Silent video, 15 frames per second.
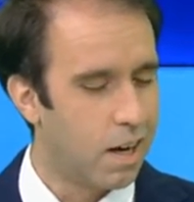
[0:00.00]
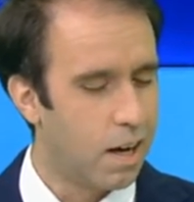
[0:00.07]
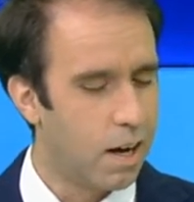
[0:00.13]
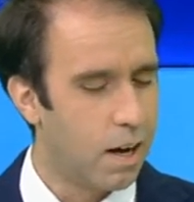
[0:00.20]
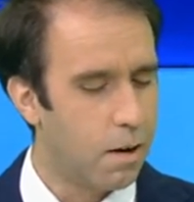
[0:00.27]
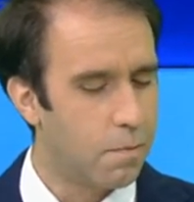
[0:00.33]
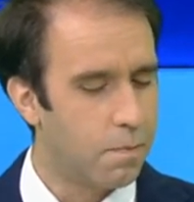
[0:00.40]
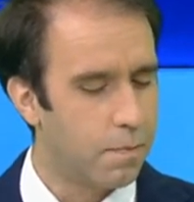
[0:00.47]

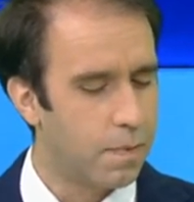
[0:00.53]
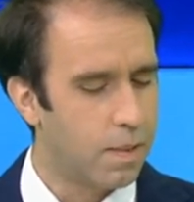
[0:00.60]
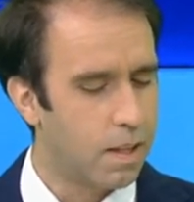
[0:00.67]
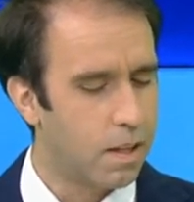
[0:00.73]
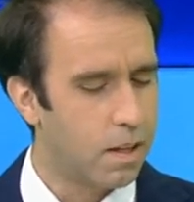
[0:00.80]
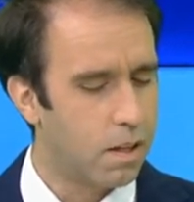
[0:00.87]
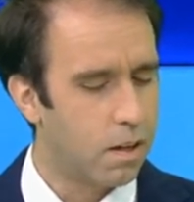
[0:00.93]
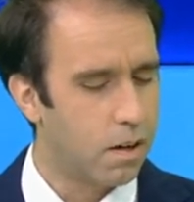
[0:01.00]
this.
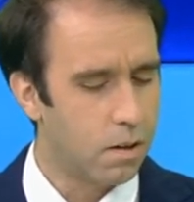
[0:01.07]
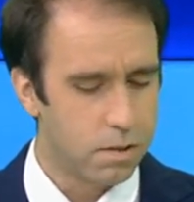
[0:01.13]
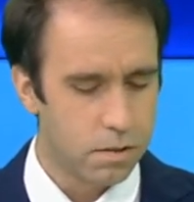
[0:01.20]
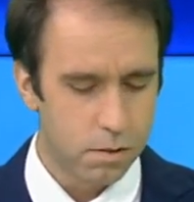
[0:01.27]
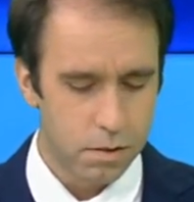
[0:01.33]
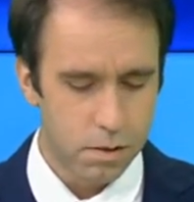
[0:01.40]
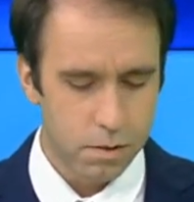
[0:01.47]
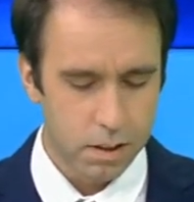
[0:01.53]

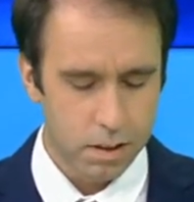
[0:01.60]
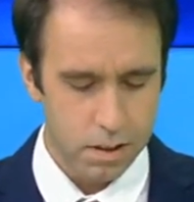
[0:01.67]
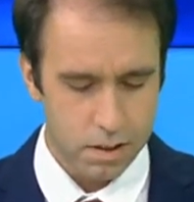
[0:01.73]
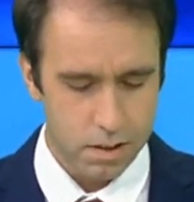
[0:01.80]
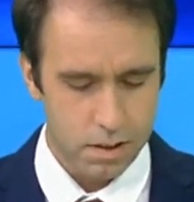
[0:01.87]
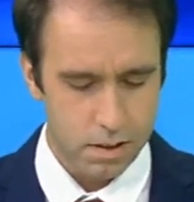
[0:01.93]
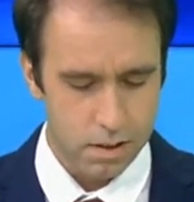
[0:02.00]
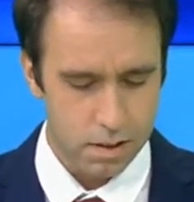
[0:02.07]
Also during
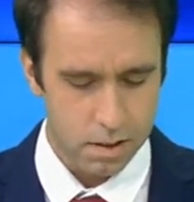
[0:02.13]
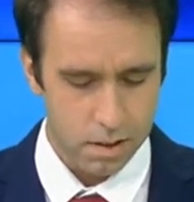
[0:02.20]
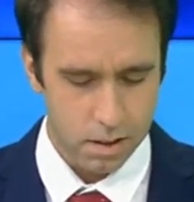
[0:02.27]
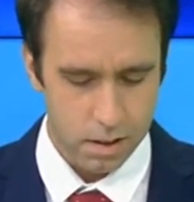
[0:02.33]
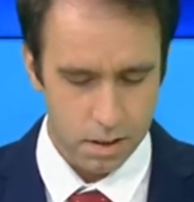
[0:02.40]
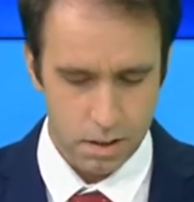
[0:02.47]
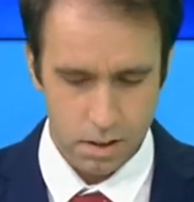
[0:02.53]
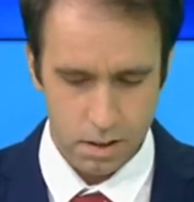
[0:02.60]
this
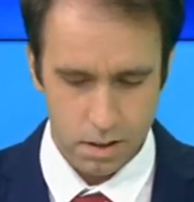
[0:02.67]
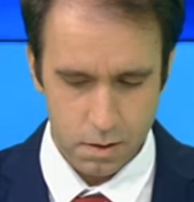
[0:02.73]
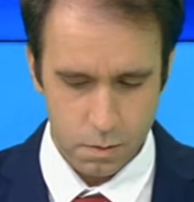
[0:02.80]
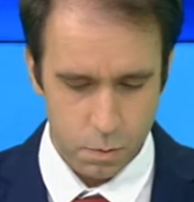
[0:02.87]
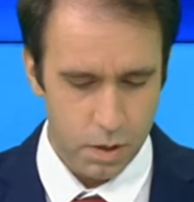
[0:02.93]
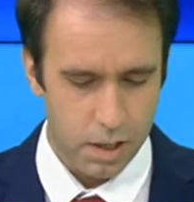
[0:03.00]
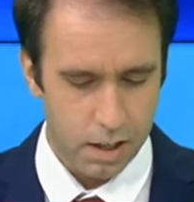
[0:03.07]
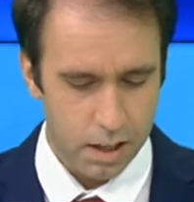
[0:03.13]

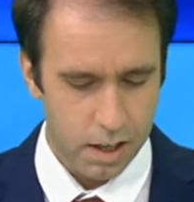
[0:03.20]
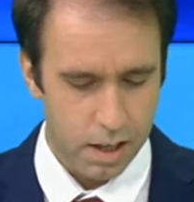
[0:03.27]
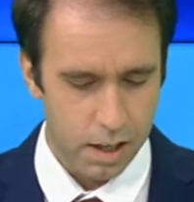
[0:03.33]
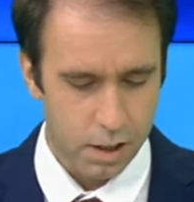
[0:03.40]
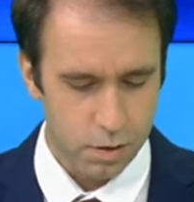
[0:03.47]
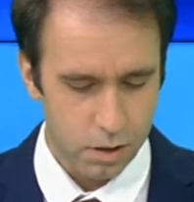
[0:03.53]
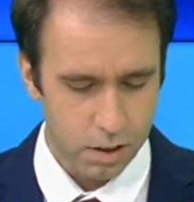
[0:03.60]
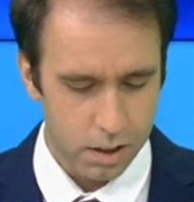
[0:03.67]
week, and
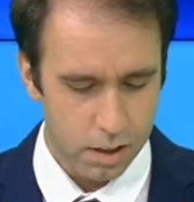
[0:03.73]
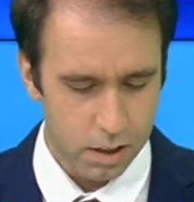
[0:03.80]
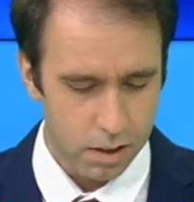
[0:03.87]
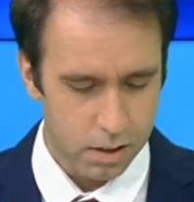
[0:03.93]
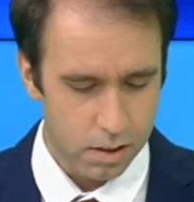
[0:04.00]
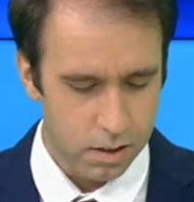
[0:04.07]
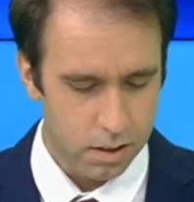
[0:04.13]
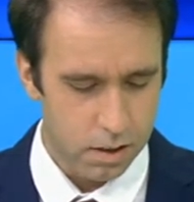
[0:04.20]
actually
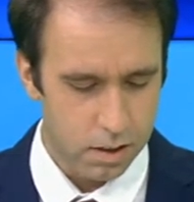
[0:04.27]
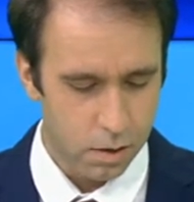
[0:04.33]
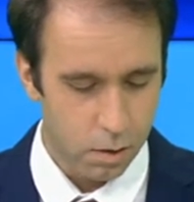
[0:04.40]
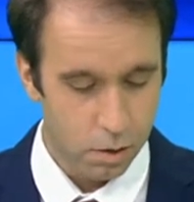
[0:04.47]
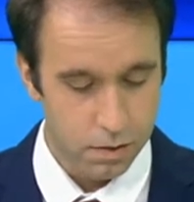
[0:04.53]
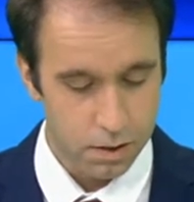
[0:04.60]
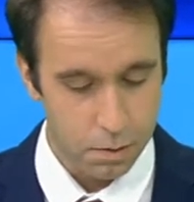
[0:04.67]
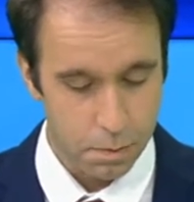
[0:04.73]

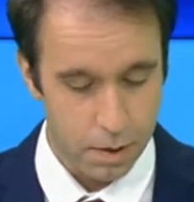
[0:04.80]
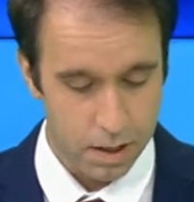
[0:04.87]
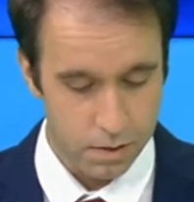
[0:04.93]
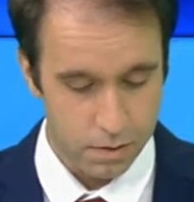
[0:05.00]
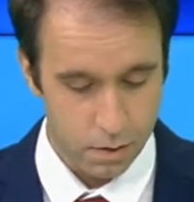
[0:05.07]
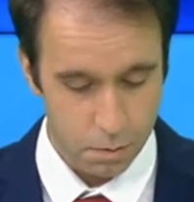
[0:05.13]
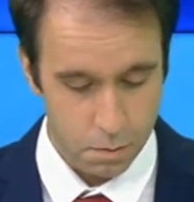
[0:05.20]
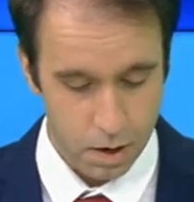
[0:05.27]
over the
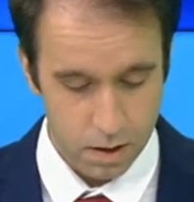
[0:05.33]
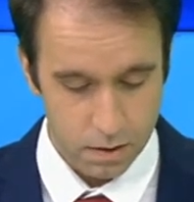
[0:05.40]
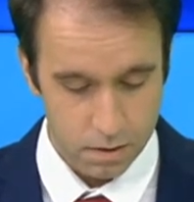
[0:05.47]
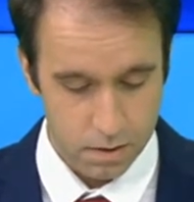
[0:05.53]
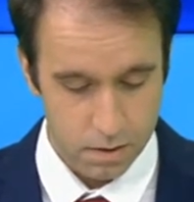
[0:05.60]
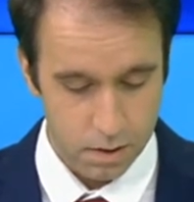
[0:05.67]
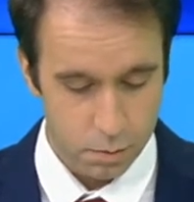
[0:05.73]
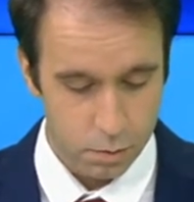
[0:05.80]
past few
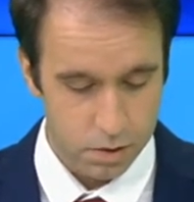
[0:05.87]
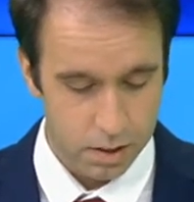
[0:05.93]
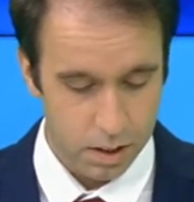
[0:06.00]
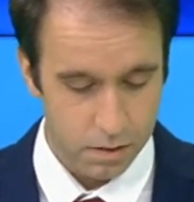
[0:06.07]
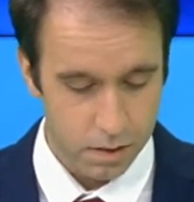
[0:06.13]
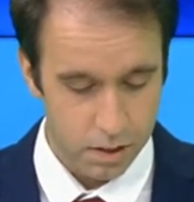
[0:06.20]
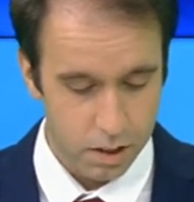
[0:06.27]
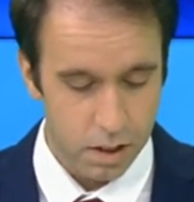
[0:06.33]
months, some would
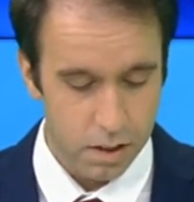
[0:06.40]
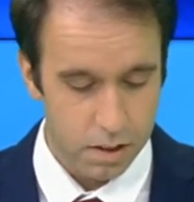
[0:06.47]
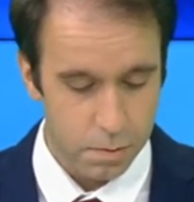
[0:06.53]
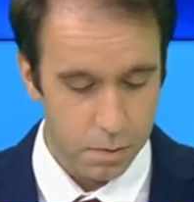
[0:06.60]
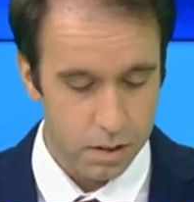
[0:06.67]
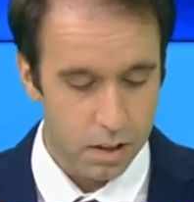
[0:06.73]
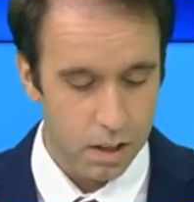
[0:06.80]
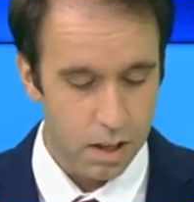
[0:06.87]
say even years,
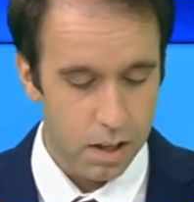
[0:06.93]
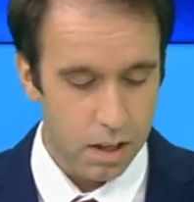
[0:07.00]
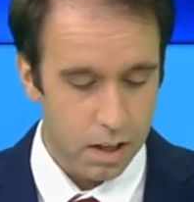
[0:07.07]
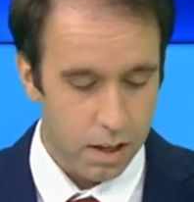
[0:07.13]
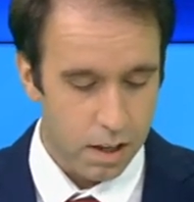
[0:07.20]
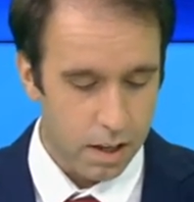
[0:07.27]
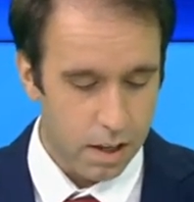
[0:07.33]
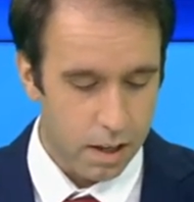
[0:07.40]
but
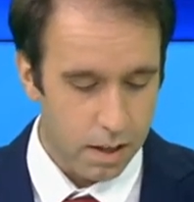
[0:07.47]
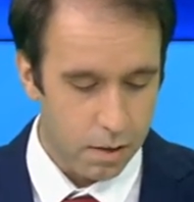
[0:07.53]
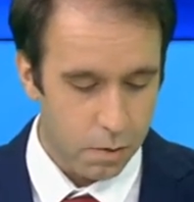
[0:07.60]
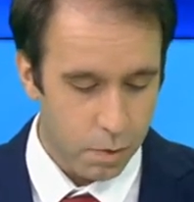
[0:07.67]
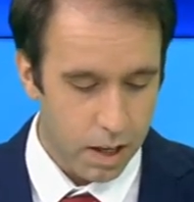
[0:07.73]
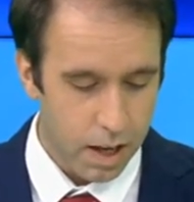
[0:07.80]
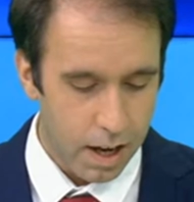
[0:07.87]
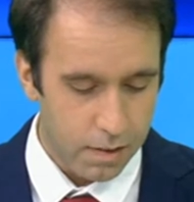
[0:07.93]

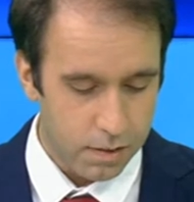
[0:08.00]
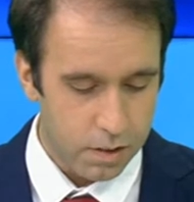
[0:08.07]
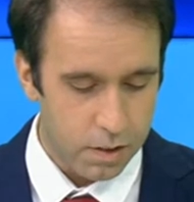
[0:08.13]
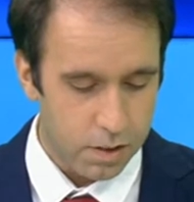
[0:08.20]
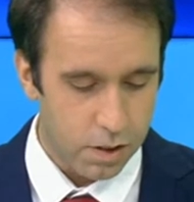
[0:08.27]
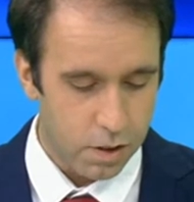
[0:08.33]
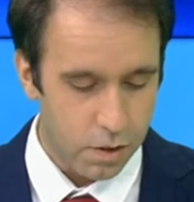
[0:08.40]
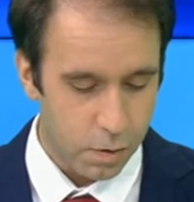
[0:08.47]
we have this
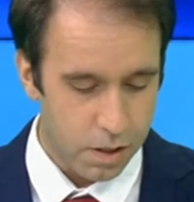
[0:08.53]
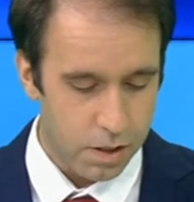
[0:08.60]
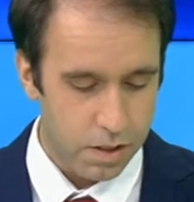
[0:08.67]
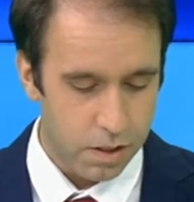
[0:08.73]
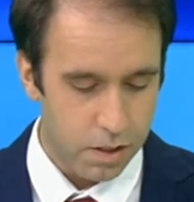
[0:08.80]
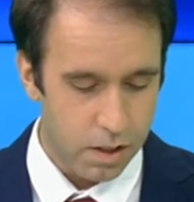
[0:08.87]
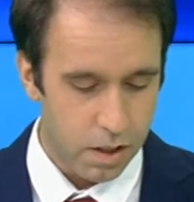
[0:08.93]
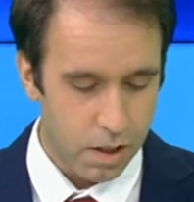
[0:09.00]

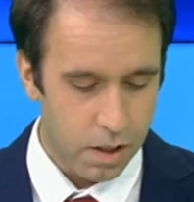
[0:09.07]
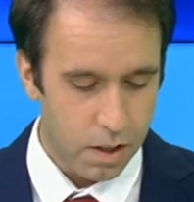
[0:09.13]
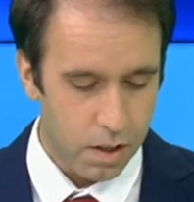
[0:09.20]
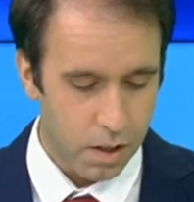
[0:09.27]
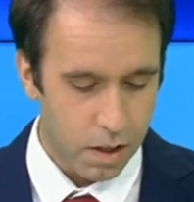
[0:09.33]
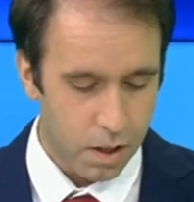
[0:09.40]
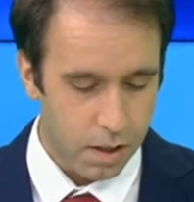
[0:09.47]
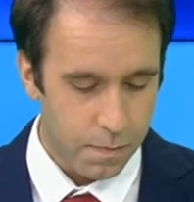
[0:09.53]
situation.
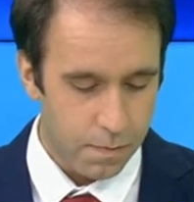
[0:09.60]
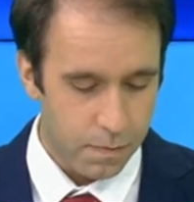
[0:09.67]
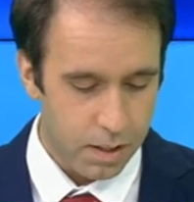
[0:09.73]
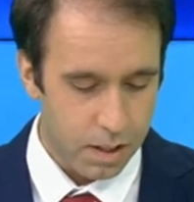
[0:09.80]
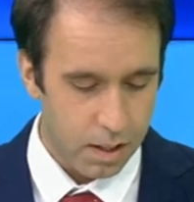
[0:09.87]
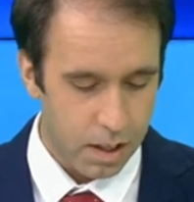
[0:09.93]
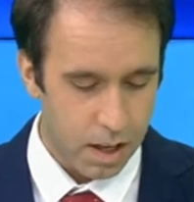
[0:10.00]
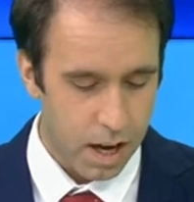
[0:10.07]

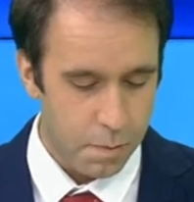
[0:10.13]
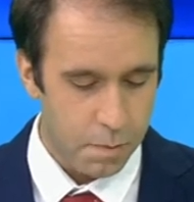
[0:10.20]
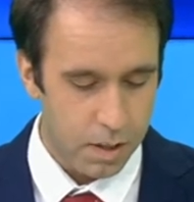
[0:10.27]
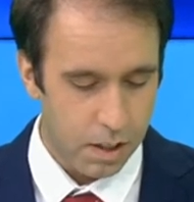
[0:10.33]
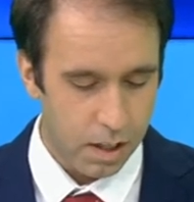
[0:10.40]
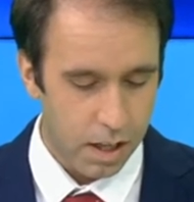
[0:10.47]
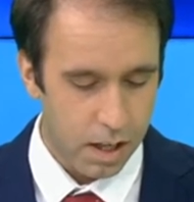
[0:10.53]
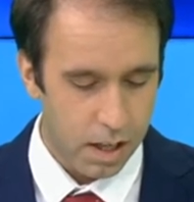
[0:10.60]
It happened
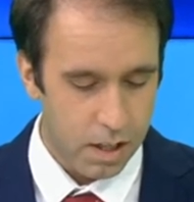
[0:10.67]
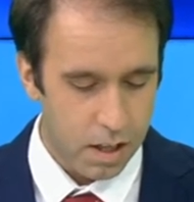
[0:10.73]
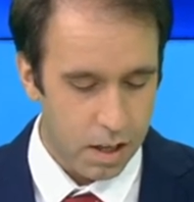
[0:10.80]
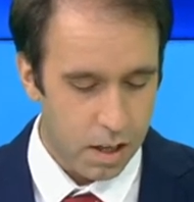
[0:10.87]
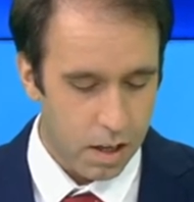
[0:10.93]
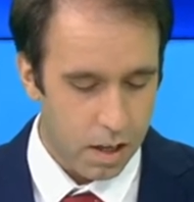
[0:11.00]
again.